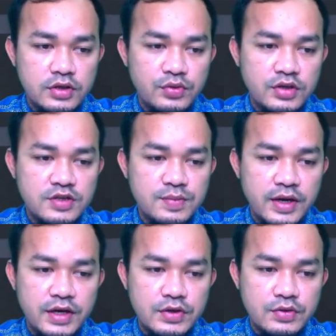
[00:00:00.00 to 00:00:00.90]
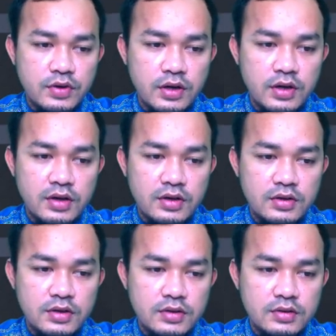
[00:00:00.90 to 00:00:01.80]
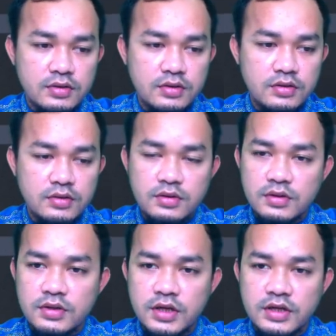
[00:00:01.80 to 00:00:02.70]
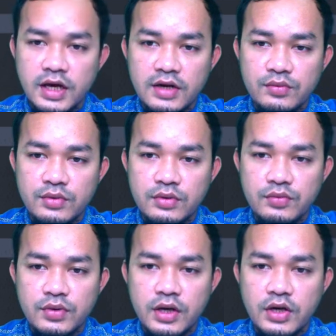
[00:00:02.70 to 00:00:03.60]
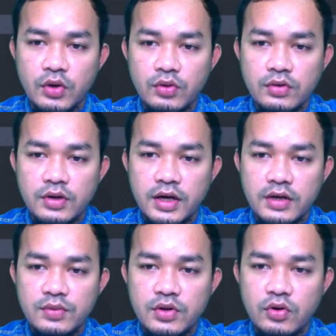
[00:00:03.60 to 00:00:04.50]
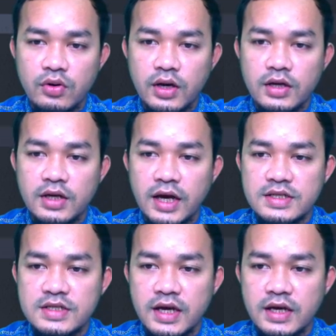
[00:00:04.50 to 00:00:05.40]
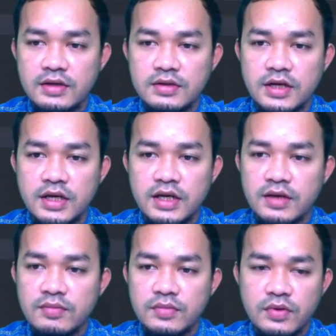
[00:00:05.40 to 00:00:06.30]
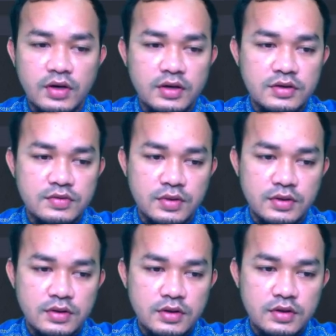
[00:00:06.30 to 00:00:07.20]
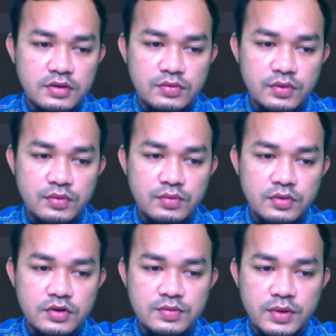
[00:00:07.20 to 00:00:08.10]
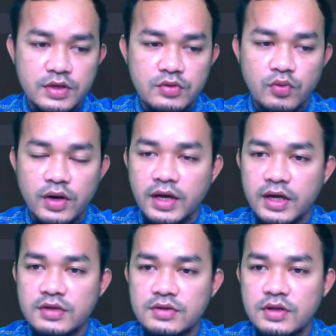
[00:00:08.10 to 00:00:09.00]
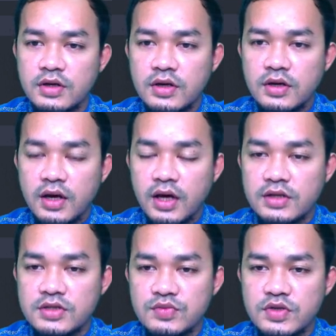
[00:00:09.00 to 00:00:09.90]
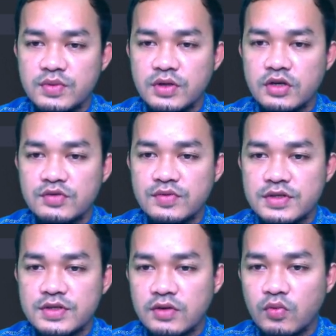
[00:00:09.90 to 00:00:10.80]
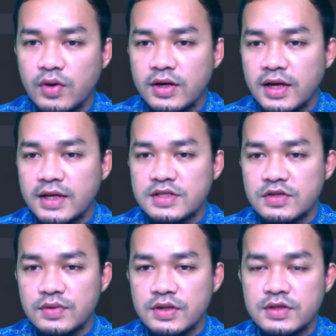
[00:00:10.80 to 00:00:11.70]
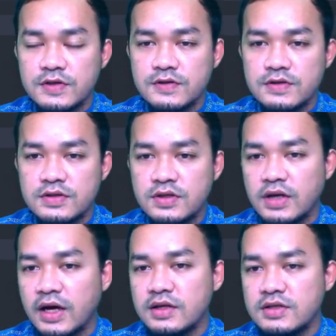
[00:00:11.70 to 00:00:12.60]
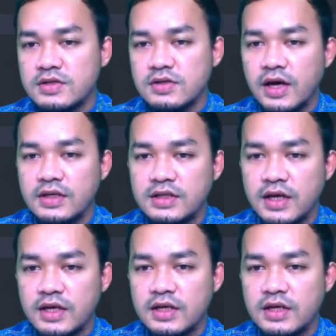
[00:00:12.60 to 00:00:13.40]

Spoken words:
display you the thing that we echo. Okay, we call get ID and get name. Okay, this one, so we display you one and and TV, because we set 1 and TV to the ID and